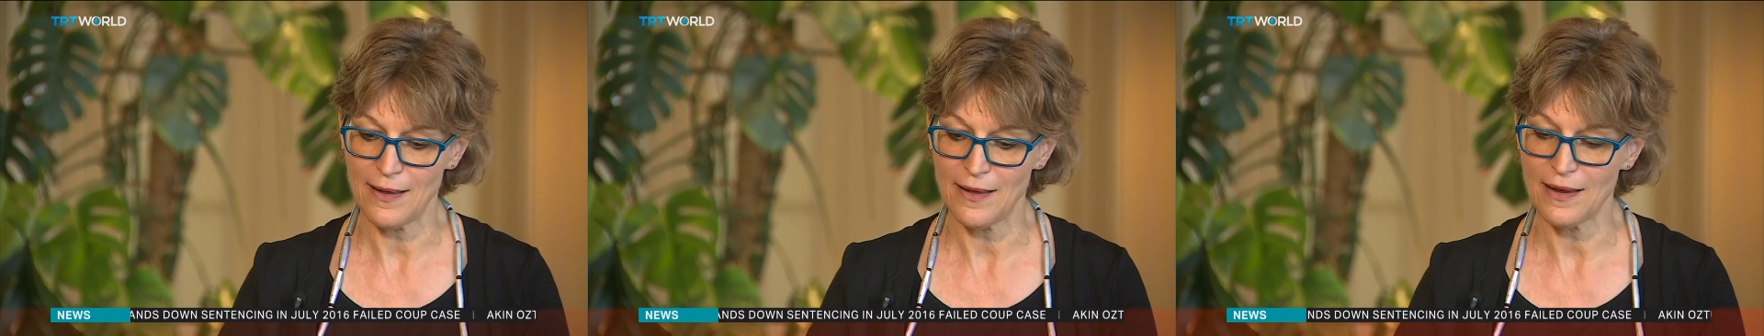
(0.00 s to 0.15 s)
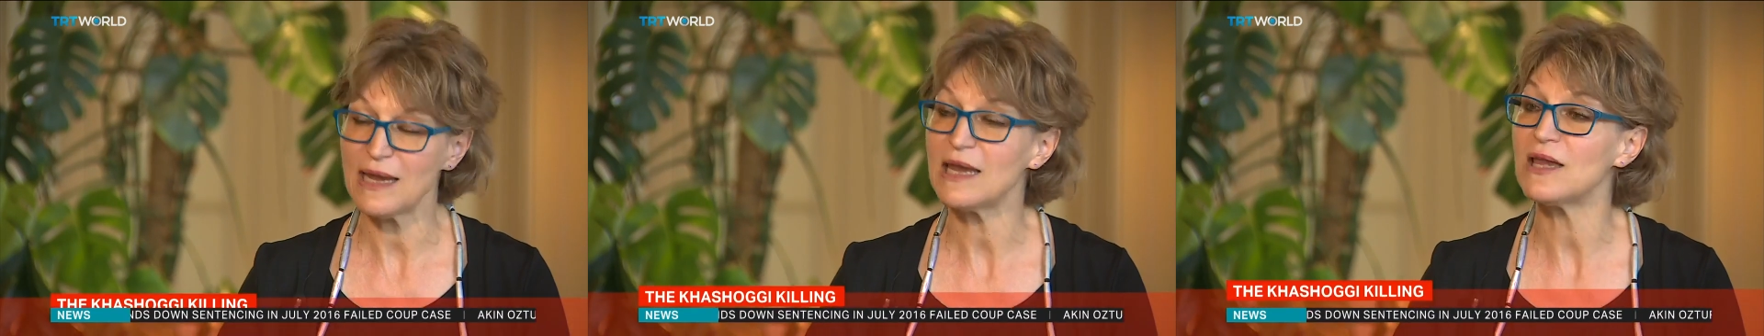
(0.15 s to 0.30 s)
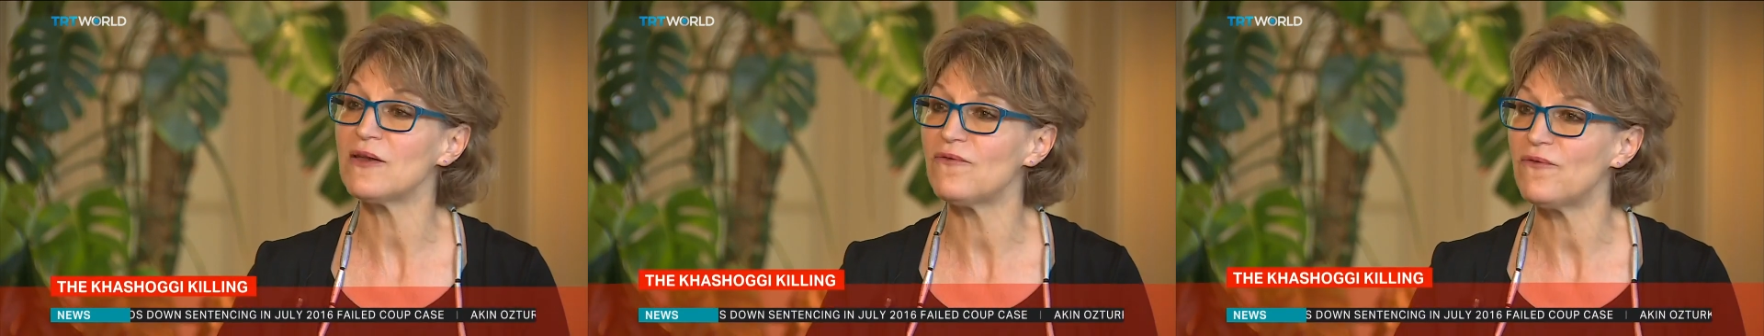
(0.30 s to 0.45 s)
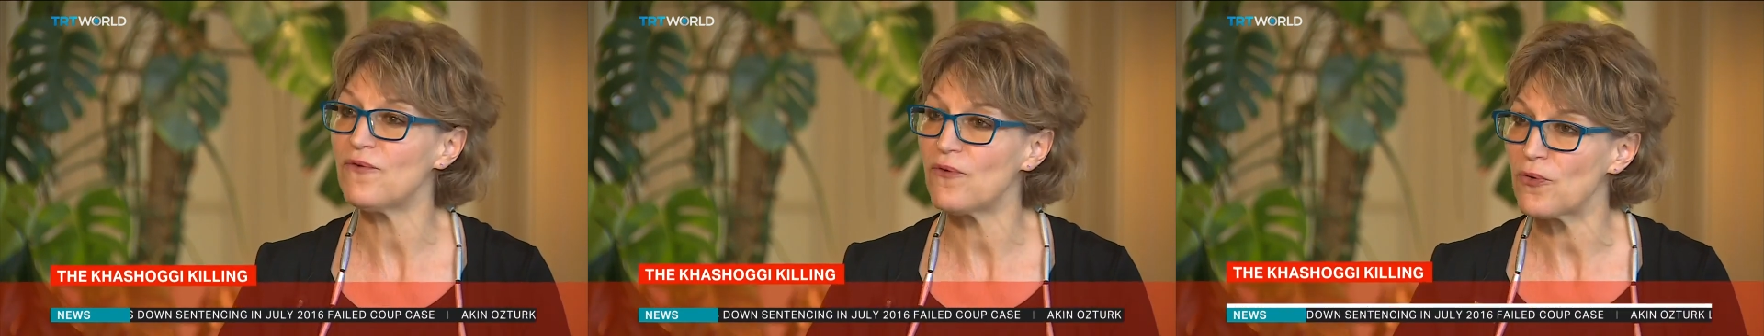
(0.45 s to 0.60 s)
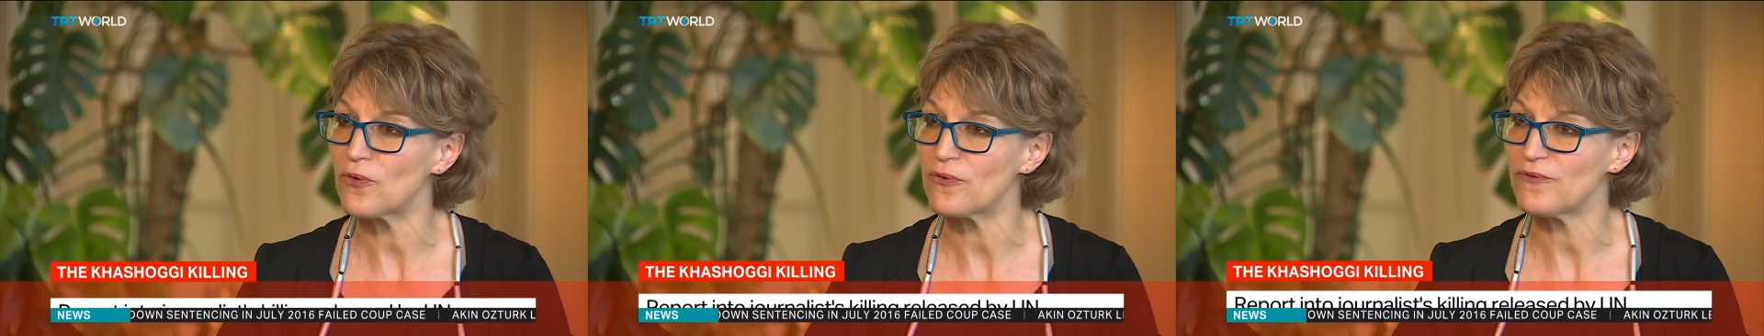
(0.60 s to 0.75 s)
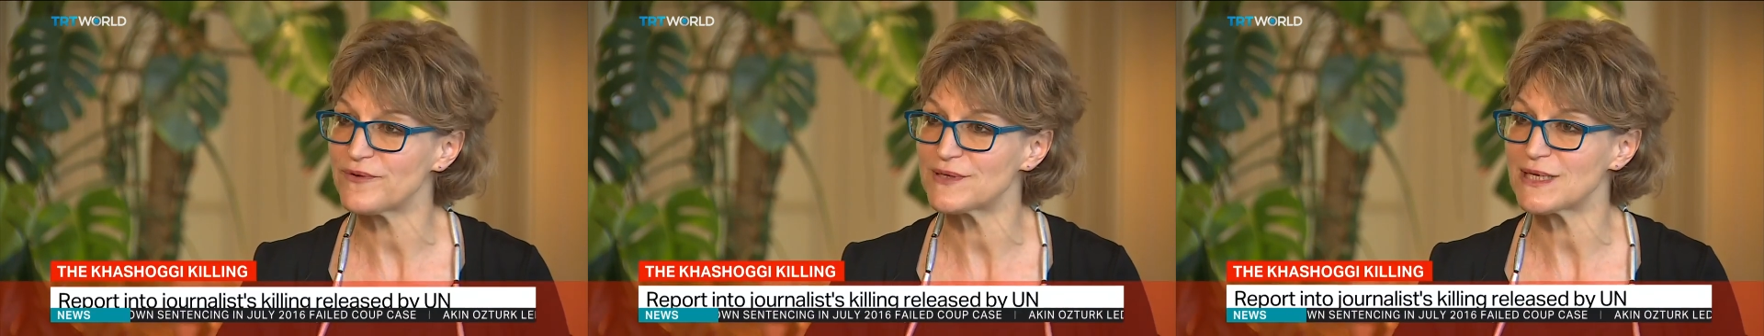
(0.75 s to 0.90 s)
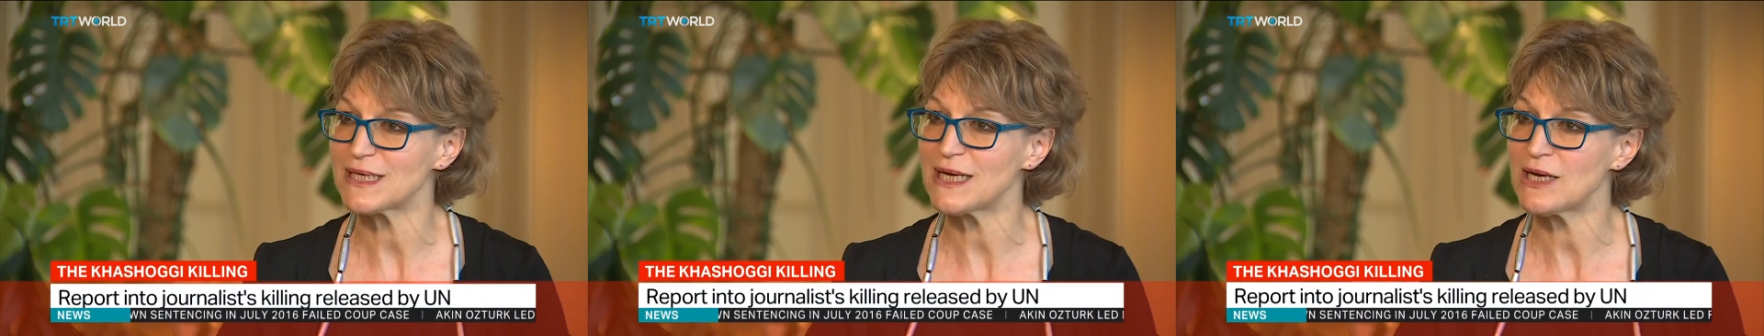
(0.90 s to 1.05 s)

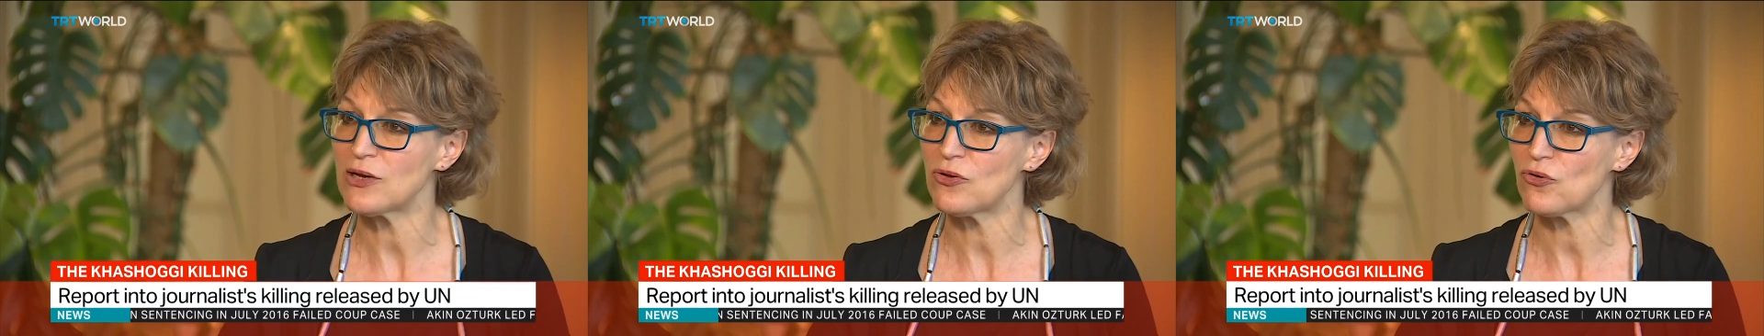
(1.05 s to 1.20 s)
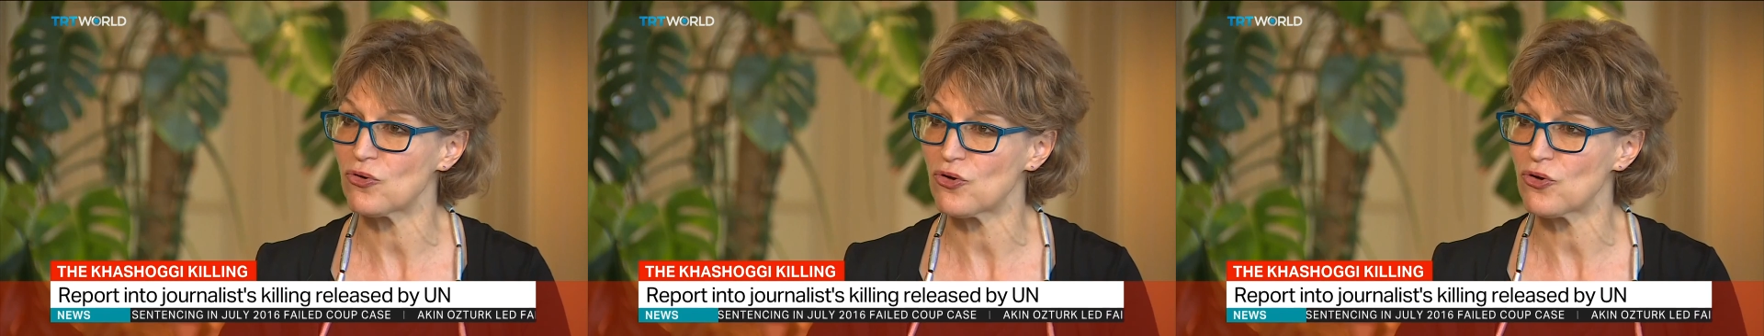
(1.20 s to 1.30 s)
involved in the